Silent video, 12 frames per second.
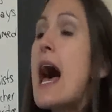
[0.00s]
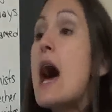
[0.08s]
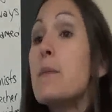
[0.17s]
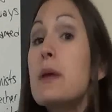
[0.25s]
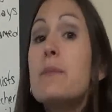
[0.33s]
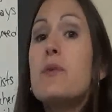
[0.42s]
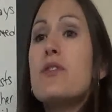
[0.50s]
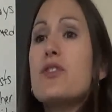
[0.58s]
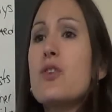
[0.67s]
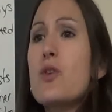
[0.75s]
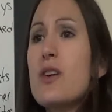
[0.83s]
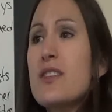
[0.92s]
And people
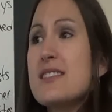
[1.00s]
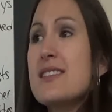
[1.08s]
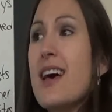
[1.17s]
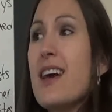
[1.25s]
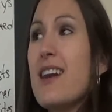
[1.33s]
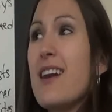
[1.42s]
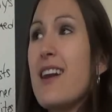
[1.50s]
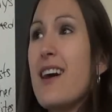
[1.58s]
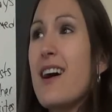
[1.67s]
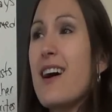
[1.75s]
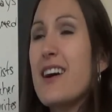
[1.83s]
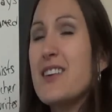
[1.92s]
in the North said,
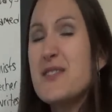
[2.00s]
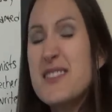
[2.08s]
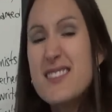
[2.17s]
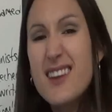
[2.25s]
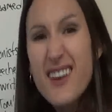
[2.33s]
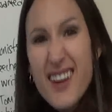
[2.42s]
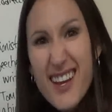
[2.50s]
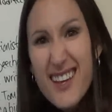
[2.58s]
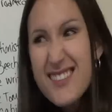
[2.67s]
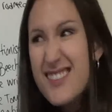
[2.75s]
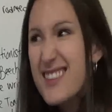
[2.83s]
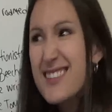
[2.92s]
are you
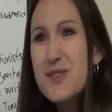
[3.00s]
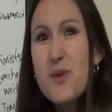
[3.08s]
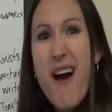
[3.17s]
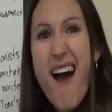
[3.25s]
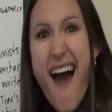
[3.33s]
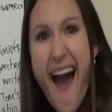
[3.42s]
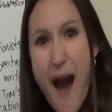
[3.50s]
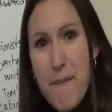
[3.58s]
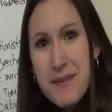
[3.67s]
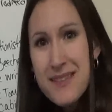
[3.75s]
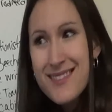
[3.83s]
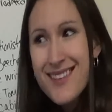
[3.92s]
serious? This is what
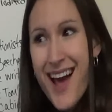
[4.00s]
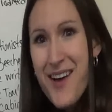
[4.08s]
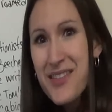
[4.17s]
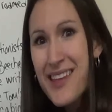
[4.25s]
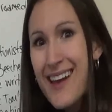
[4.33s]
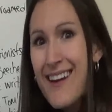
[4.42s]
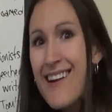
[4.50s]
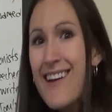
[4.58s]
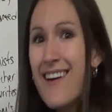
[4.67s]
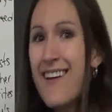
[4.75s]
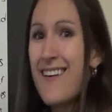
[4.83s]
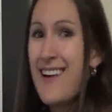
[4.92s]
happens down there?
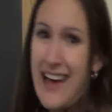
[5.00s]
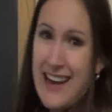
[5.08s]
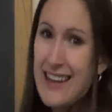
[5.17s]
And